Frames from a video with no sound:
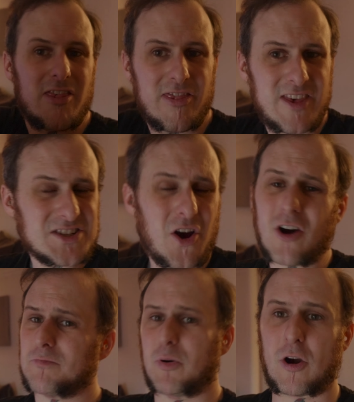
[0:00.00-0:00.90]
These
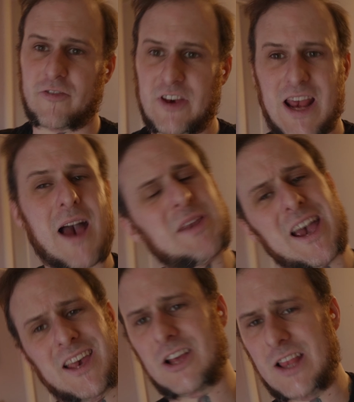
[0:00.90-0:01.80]
aren't perfect. I'm
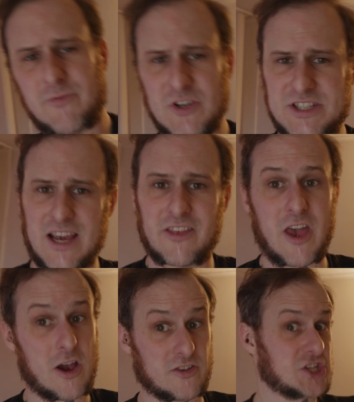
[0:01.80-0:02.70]
not gonna claim for a second
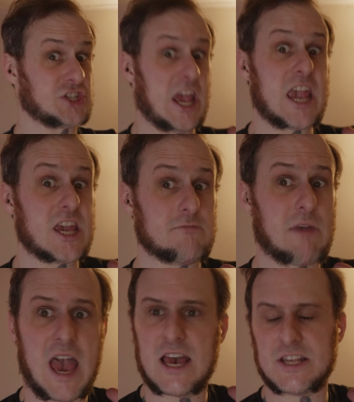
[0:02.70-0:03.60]
they are the
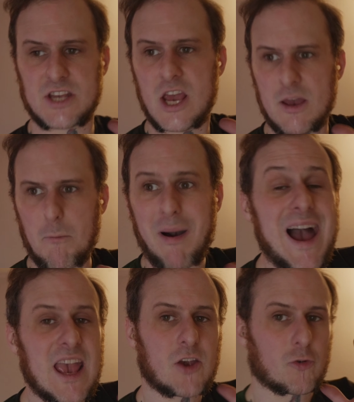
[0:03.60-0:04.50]
same as
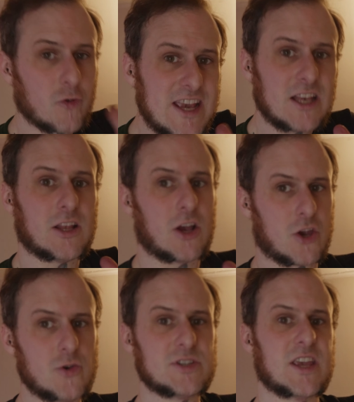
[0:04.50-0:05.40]
buying real
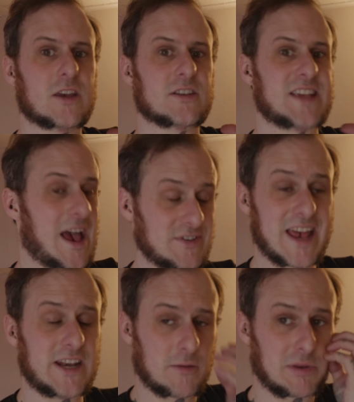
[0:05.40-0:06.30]
acoustic sound
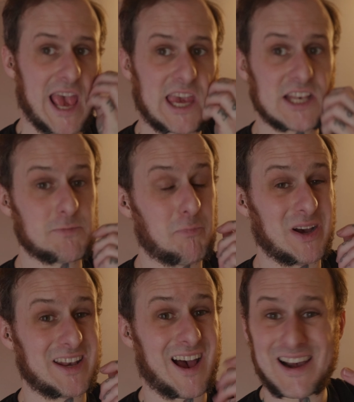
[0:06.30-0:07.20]
deadening blankets,
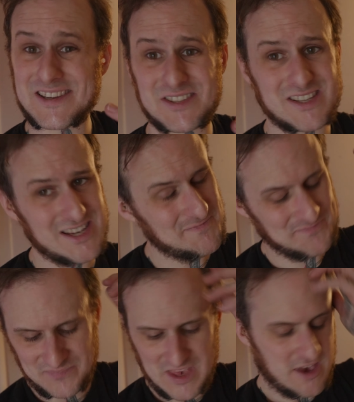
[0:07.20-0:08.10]
but honestly,
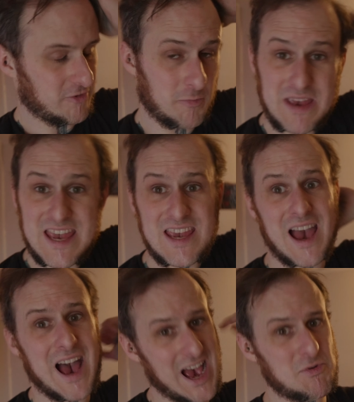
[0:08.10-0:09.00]
for me,
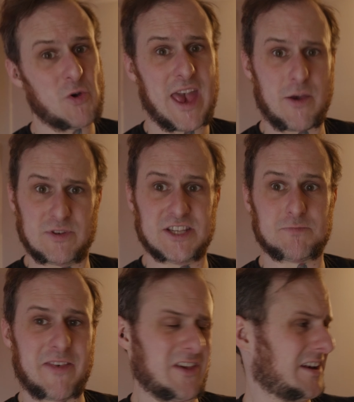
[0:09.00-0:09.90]
I'm okay with
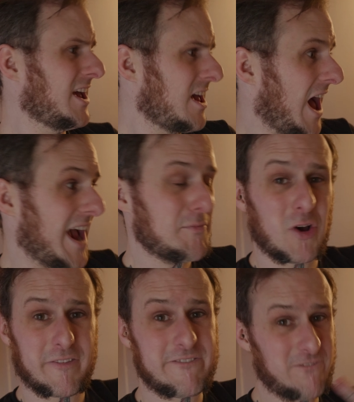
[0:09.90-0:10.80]
this method. I
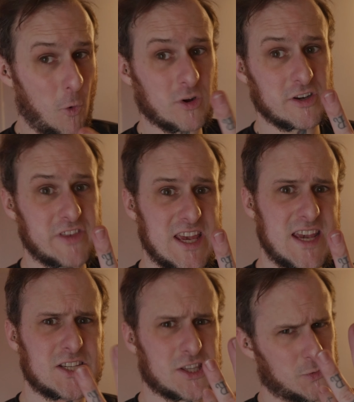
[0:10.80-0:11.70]
bought four of
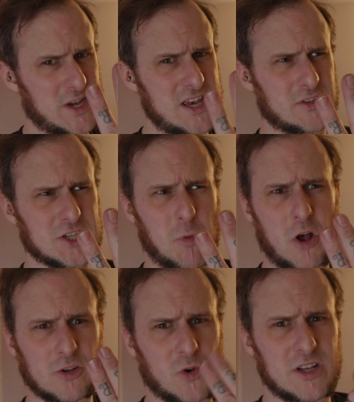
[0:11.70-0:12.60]
these, three of the
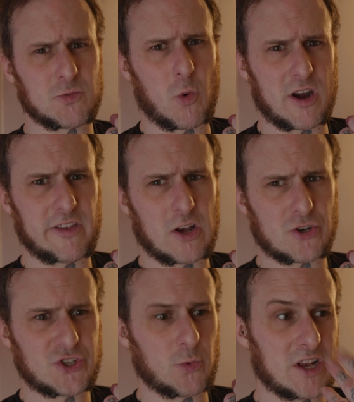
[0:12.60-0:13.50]
smaller ones, one of the
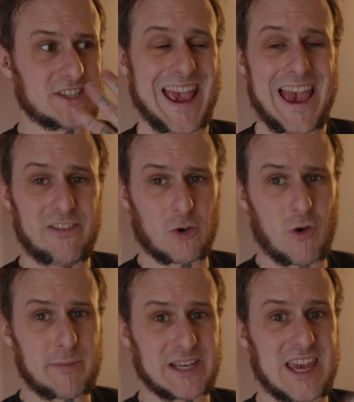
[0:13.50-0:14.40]
larger ones, and the
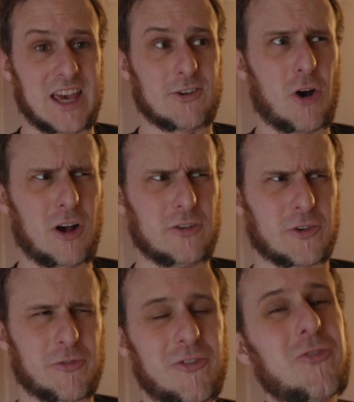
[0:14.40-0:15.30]
grommet kit, all for